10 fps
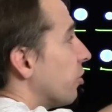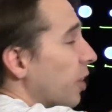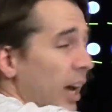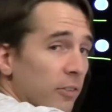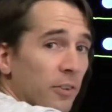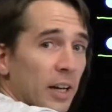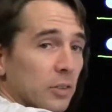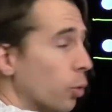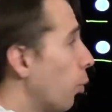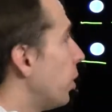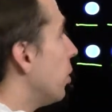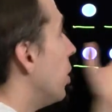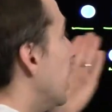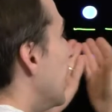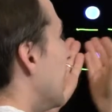5 factorial
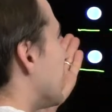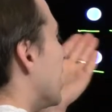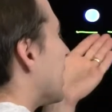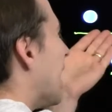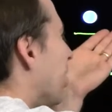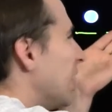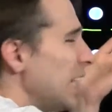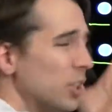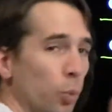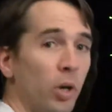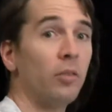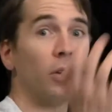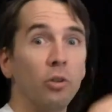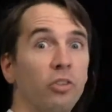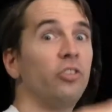is going to count each one of
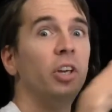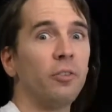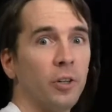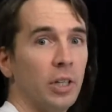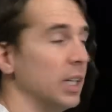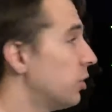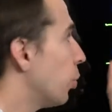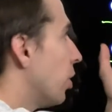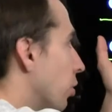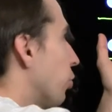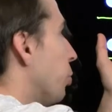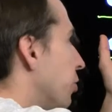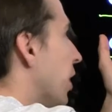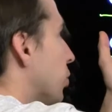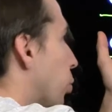those as different. Each one of those 3
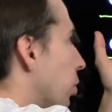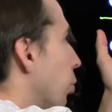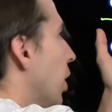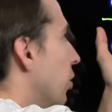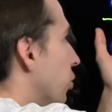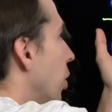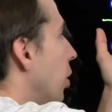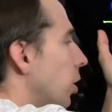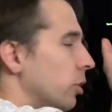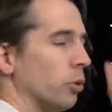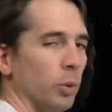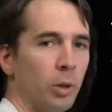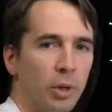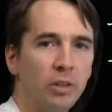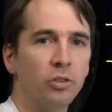factorial ways to
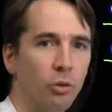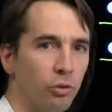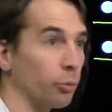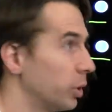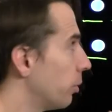rearrange those three